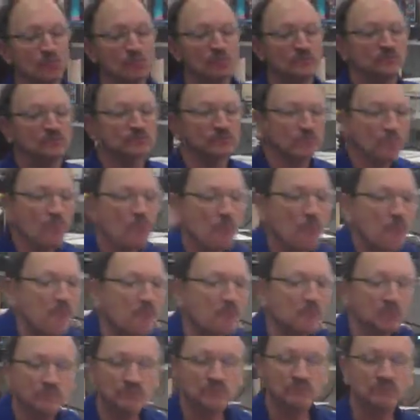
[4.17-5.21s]
Teacher Jim
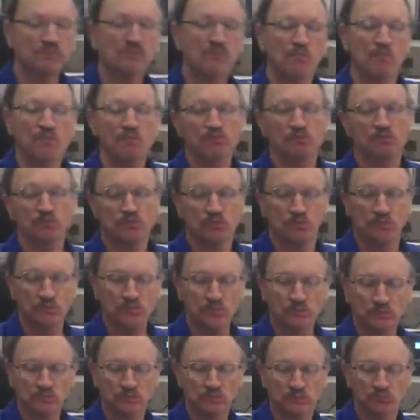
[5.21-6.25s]
Becka was inspired to make
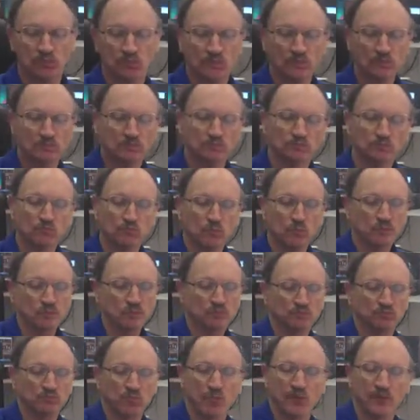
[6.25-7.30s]
the music video while at
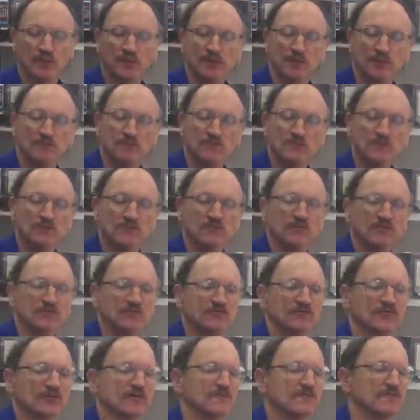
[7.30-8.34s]
home browsing through
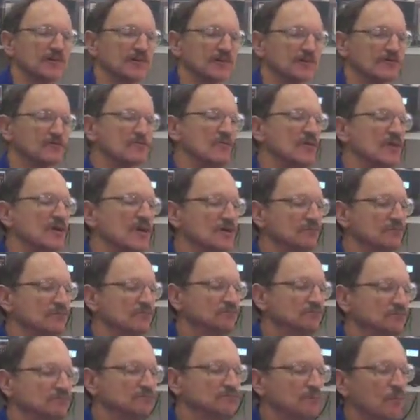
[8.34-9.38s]
YouTube and came across
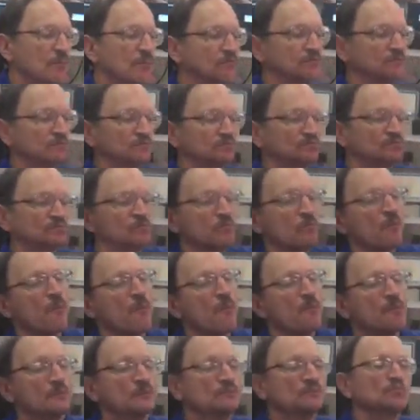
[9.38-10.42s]
Ants Marching by
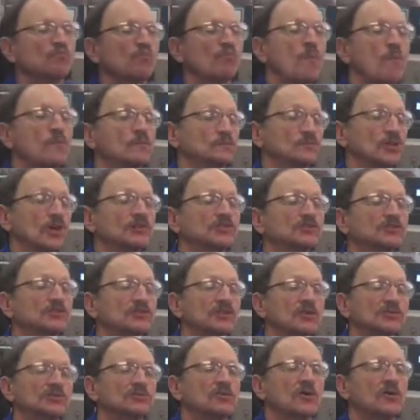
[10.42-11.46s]
Dave Matthews Band.
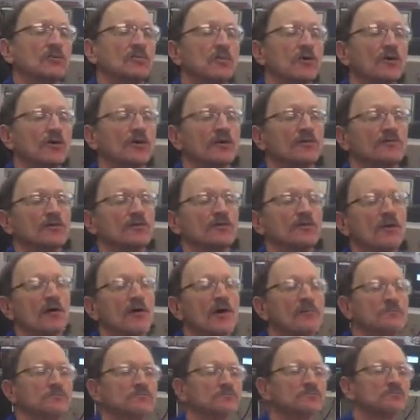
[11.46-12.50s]
Mr. Becka says
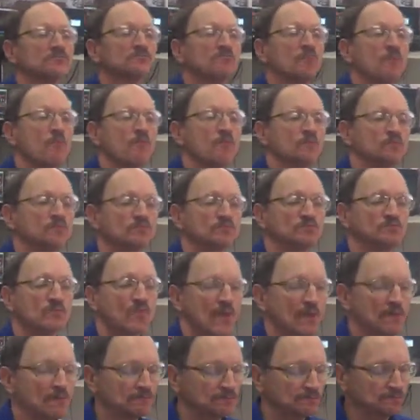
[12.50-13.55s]
that this project is a good
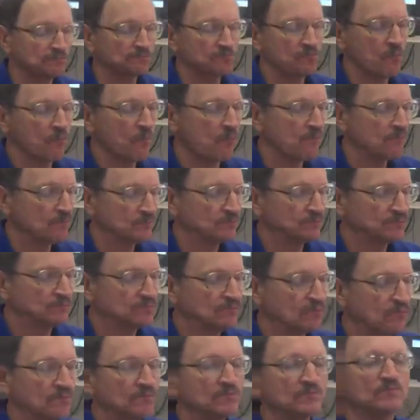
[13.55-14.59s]
opportunity for students
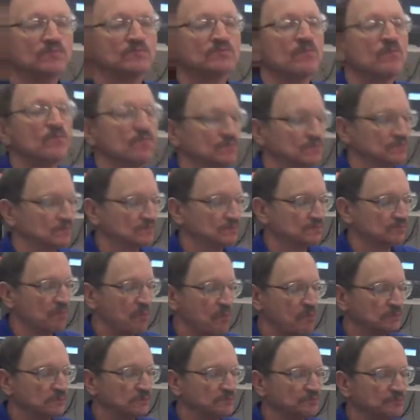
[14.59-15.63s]
to develop their skills,
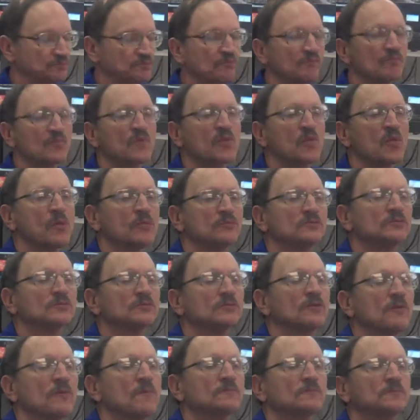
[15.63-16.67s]
such
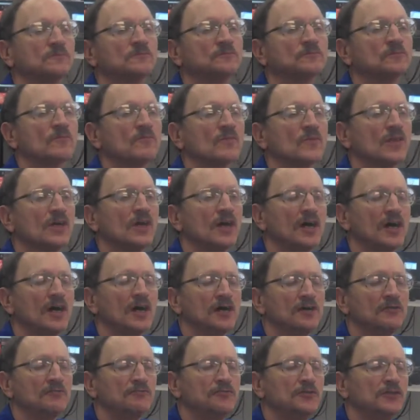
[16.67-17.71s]
as shooting, editing,
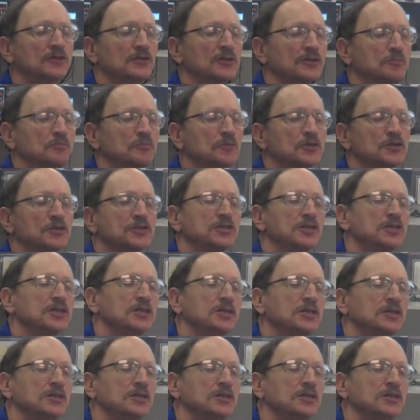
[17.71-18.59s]
and producing a video.